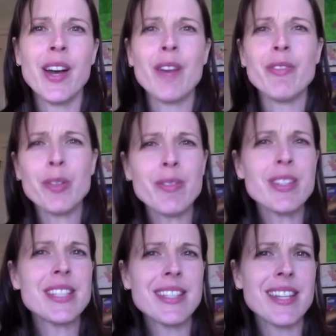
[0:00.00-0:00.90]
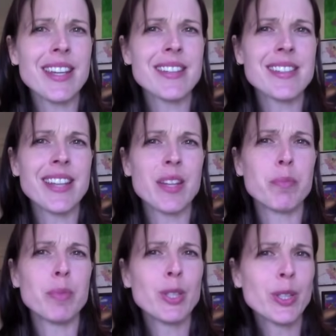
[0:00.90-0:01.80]
a few of the details
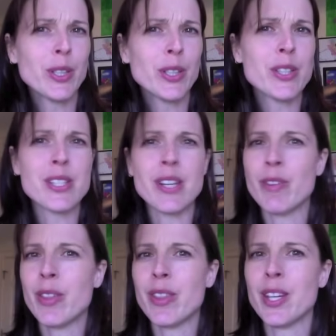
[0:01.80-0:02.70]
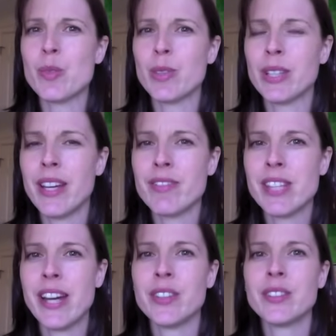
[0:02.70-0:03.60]
got blurred, several things were left
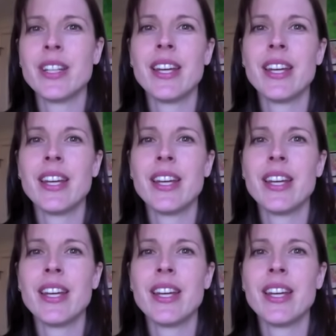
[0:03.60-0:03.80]
out,